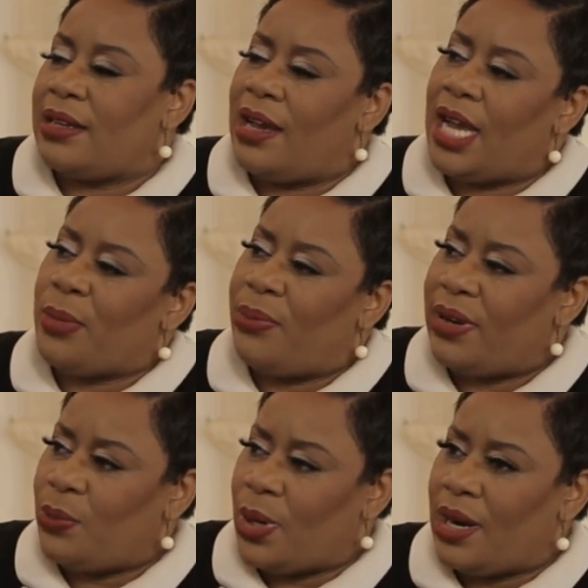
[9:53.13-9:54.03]

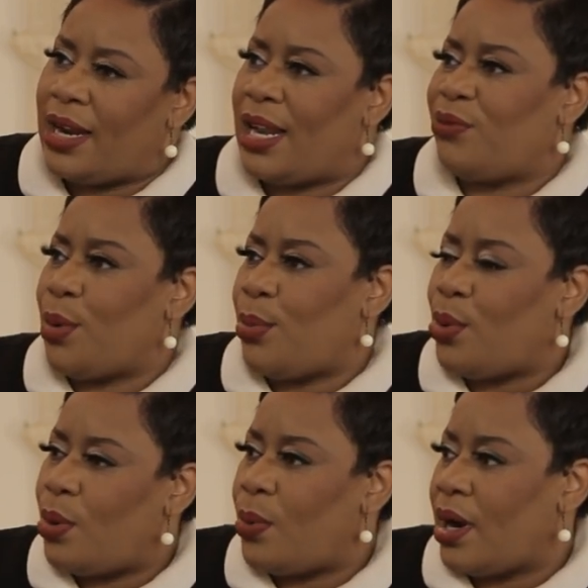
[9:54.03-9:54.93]
hybrid work and
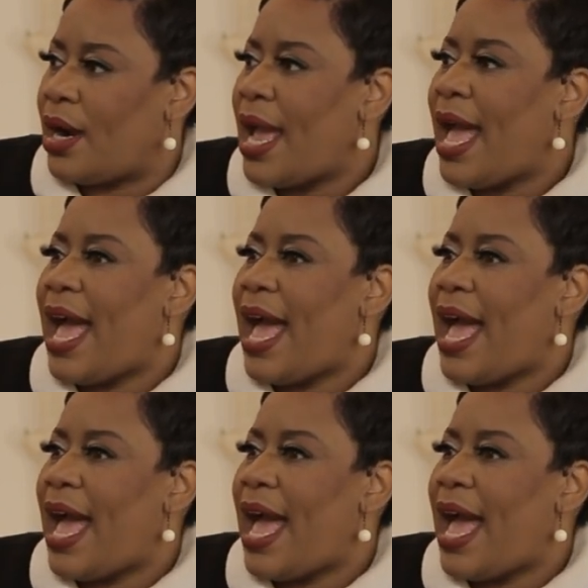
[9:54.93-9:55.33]
remote work